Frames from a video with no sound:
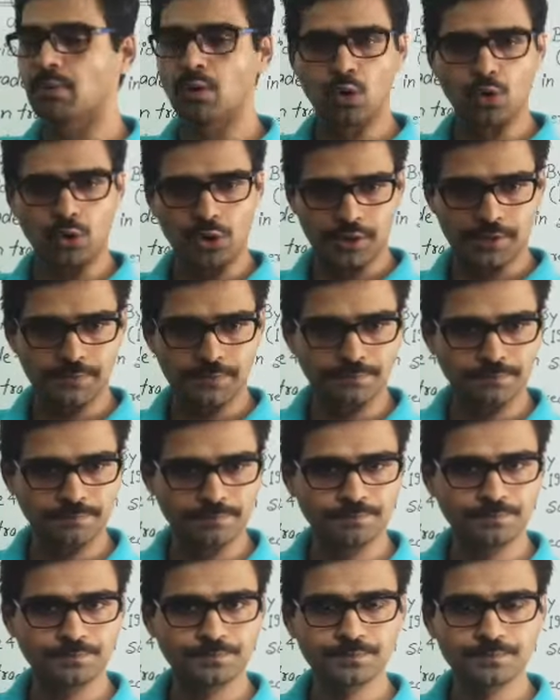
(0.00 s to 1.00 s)

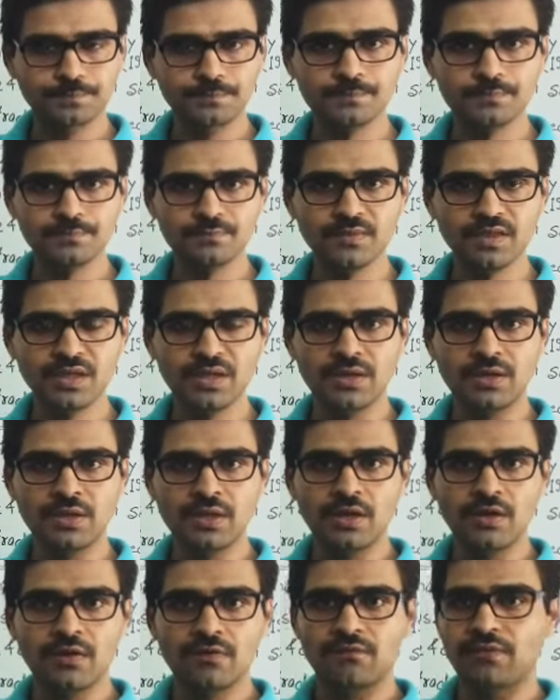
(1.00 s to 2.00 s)
Board.
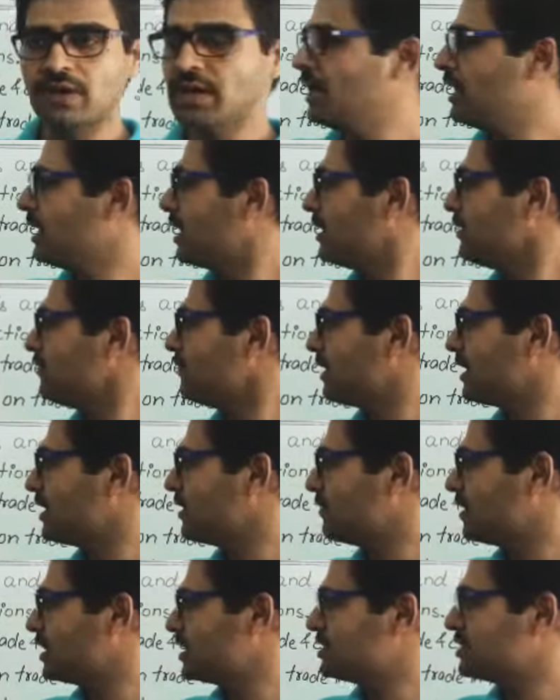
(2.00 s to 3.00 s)
Wildlife
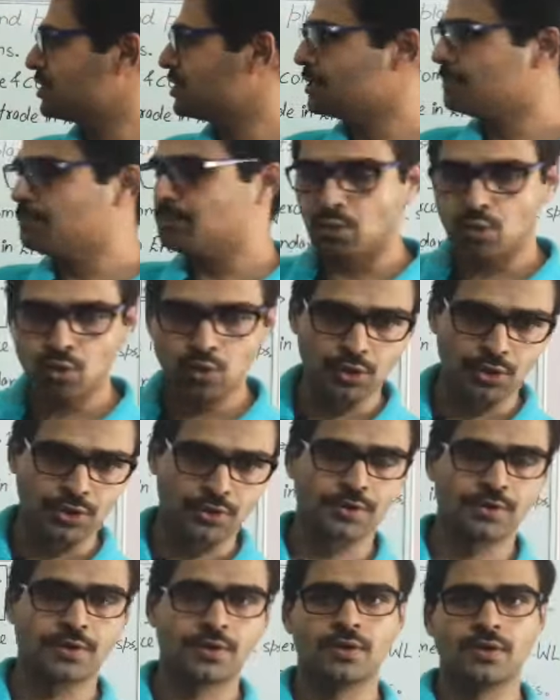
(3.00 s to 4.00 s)
Advisory Board